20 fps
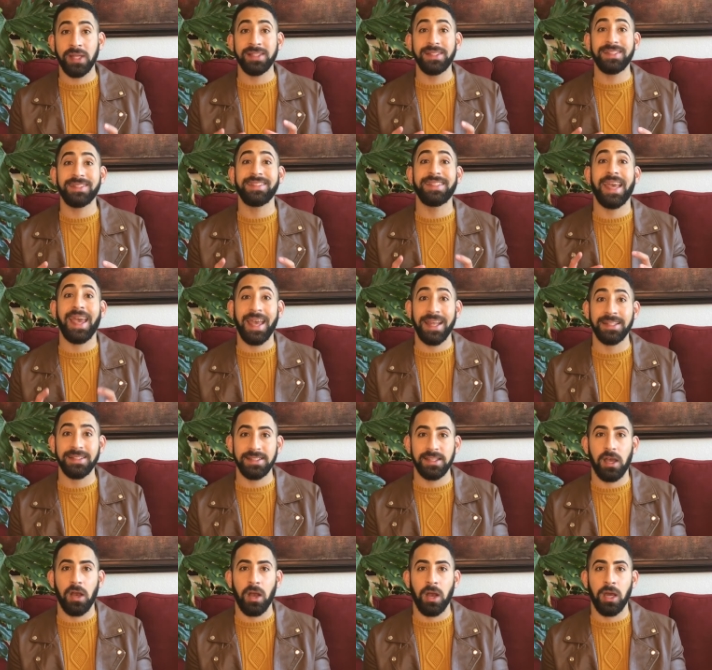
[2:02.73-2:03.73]

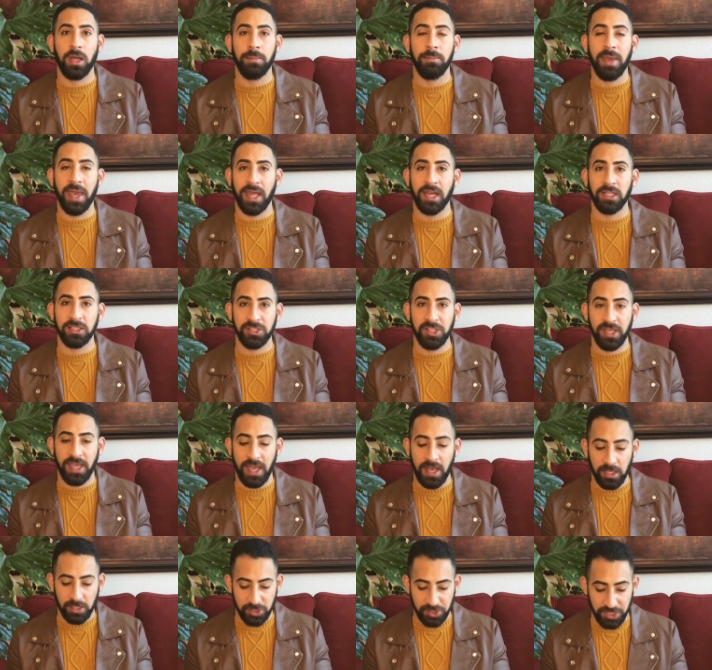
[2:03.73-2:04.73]
intent on managing
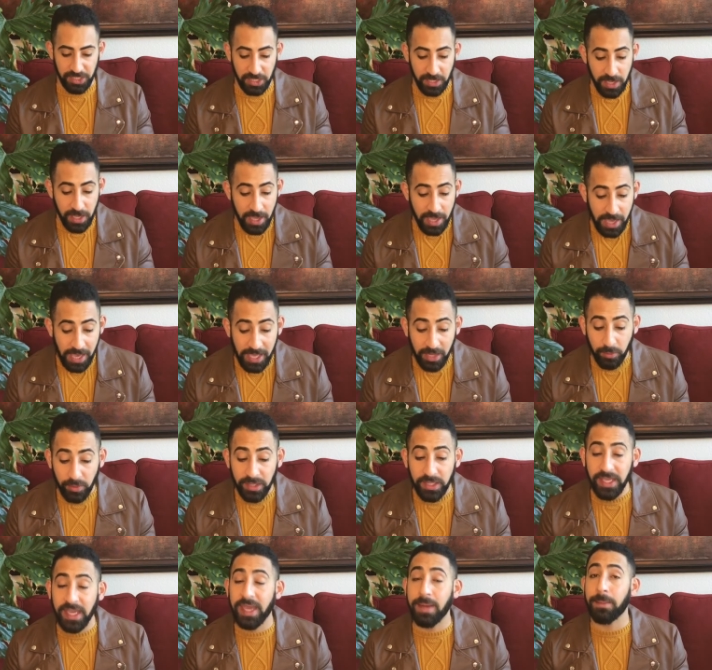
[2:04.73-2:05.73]
algae. And
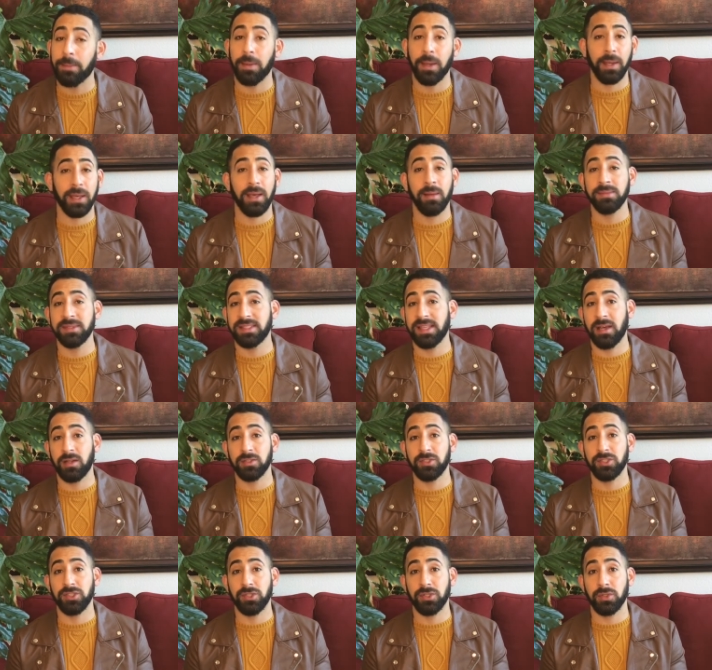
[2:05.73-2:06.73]
really it, it comes
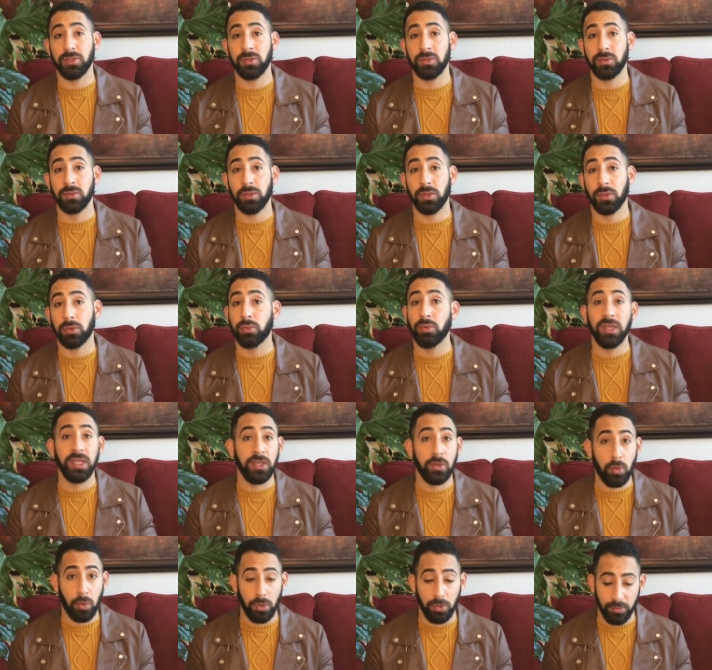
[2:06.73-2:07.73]
down to three
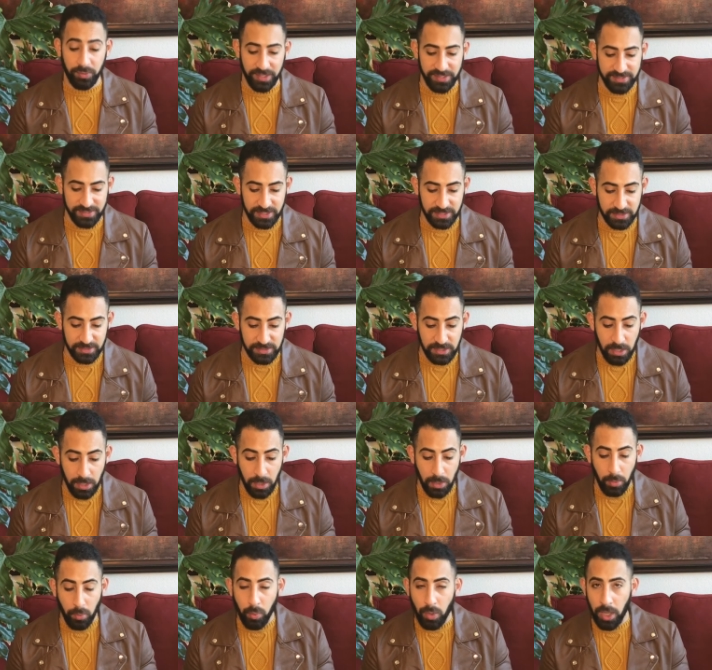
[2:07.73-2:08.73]
core reasons.
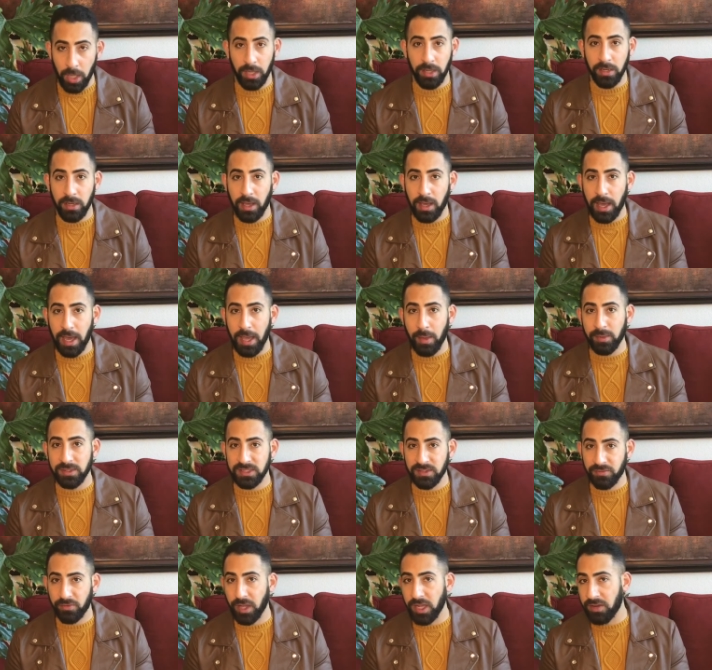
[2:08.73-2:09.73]
One, I was
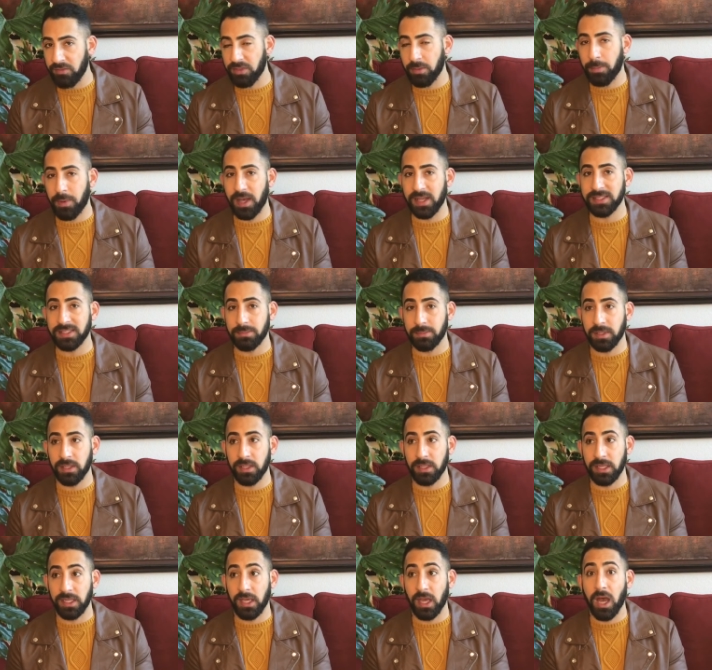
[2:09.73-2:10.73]
afraid of the
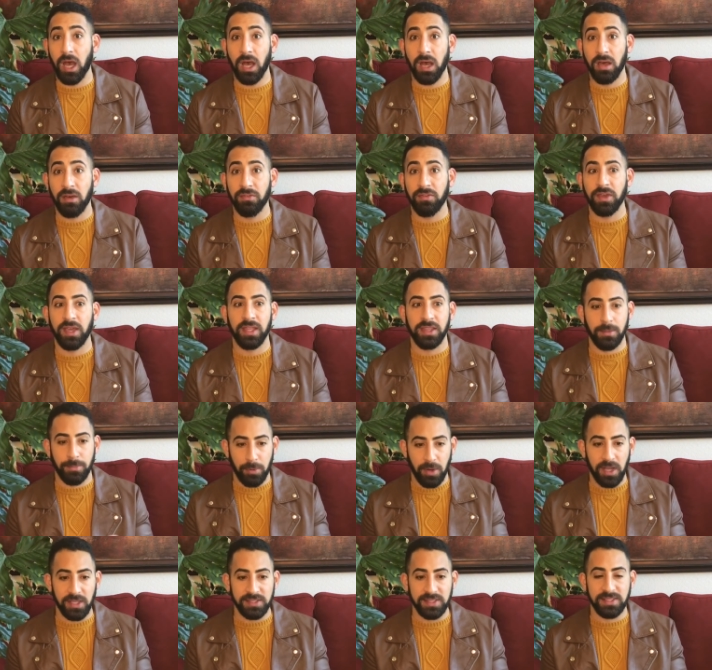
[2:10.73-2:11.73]
possibility of, in the
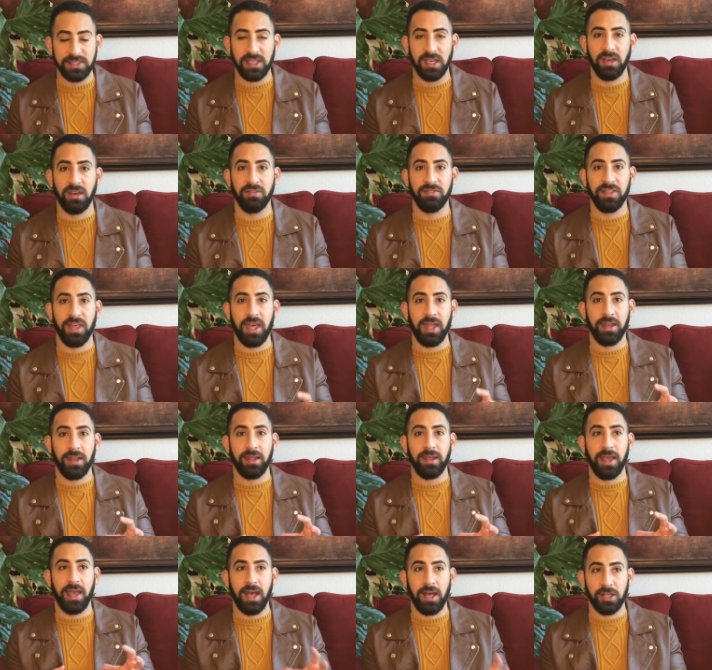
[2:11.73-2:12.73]
process of
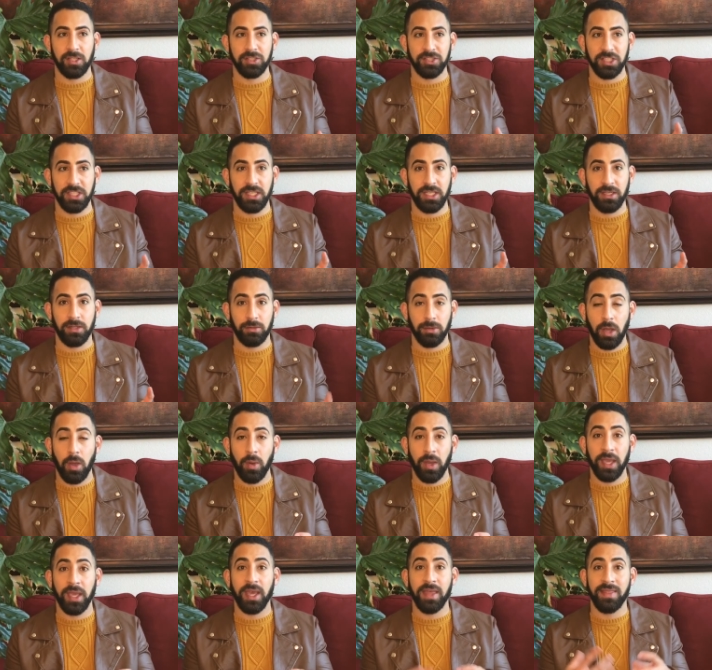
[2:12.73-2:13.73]
that algae
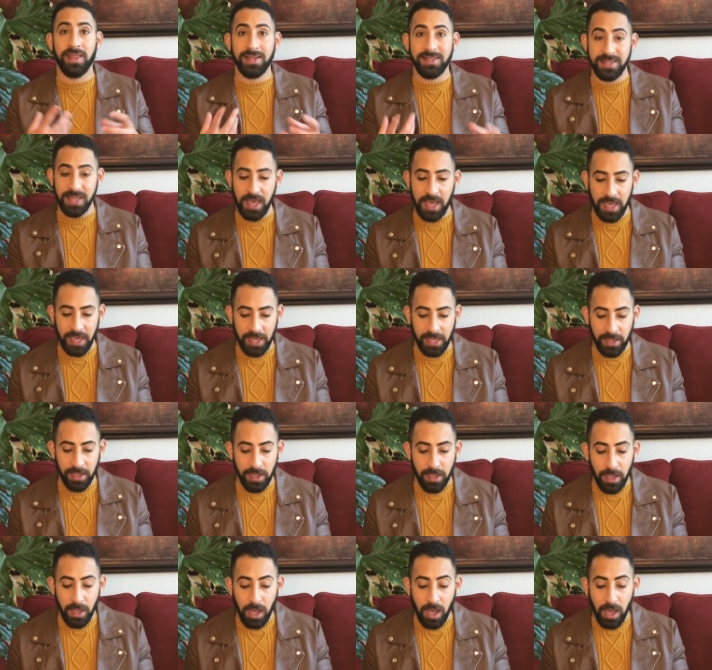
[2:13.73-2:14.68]
growing and then dying,